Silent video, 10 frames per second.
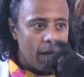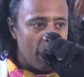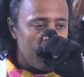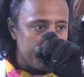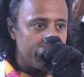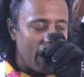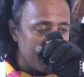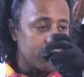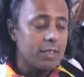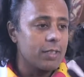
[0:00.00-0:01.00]

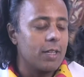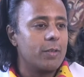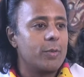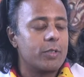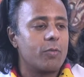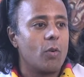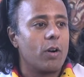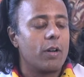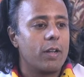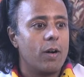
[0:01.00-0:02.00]
obviously it was
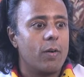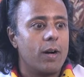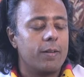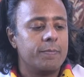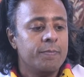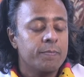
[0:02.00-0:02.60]
for, a